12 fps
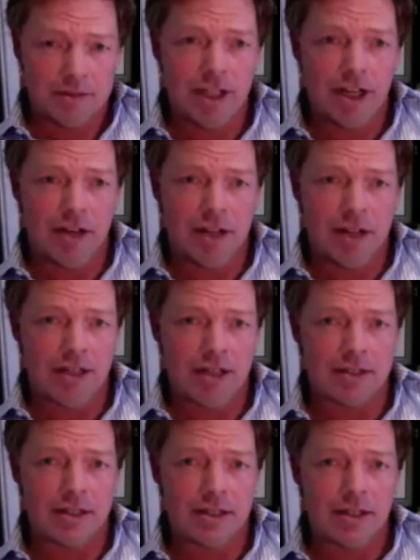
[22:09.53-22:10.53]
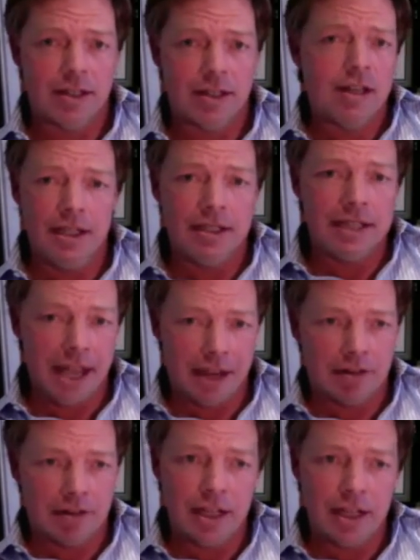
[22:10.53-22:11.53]
You know, it's
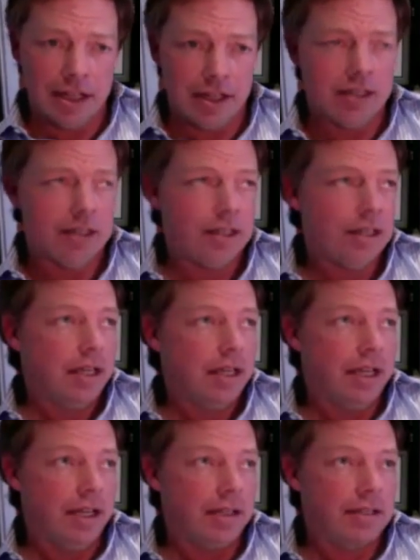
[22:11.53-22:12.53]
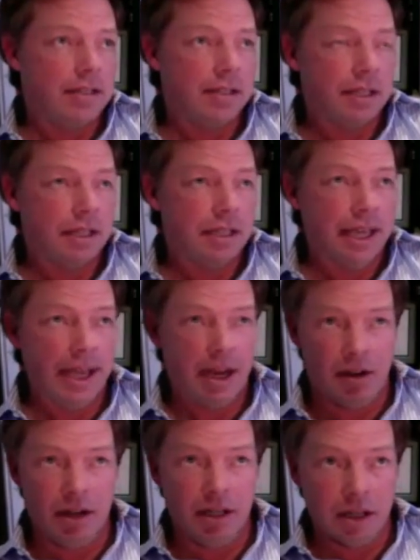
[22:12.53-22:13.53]
integrity, it's
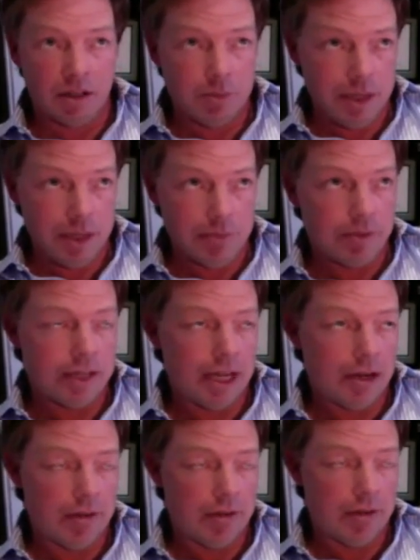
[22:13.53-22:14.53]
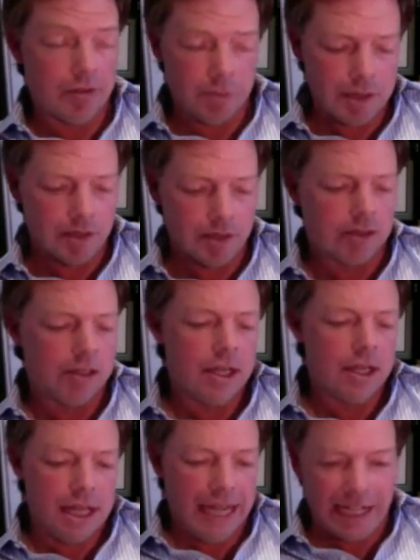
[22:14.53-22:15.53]
caring of people, caring for people,
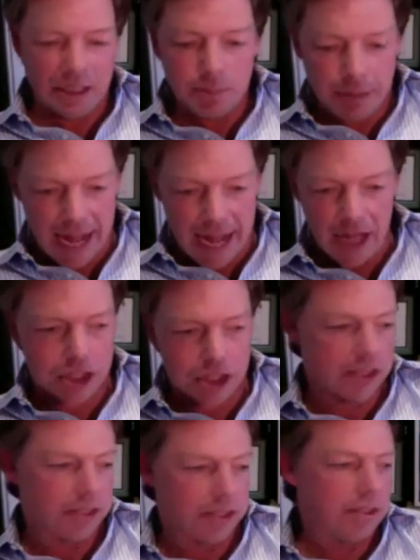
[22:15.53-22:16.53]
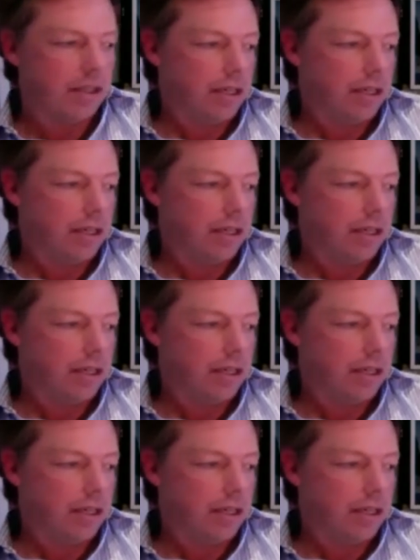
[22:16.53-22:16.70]
it's passion,